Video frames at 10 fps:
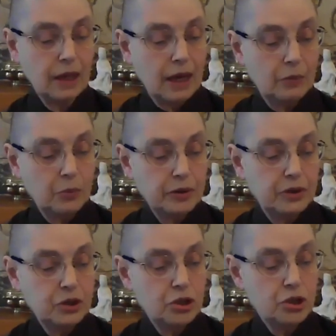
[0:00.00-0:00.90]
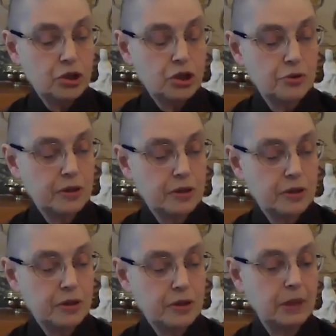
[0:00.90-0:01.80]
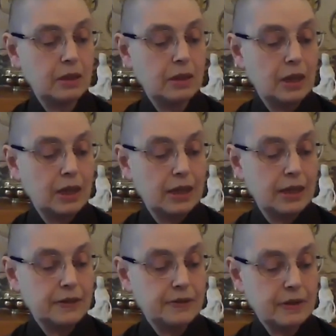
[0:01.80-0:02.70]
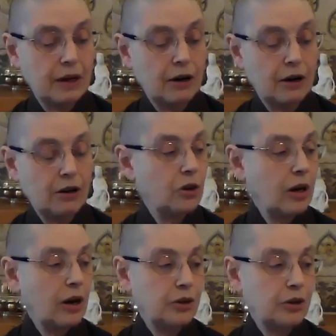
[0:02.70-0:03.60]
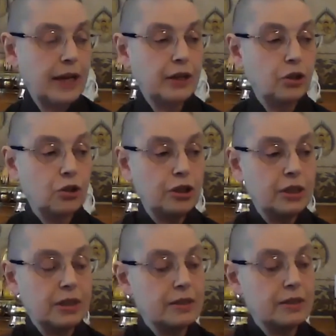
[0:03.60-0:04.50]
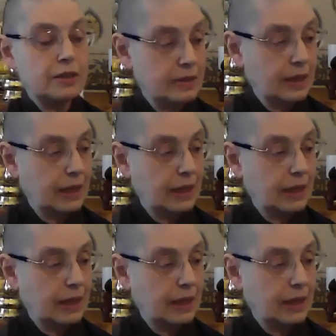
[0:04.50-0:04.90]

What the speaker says: And what this shows to me is our innate goodness,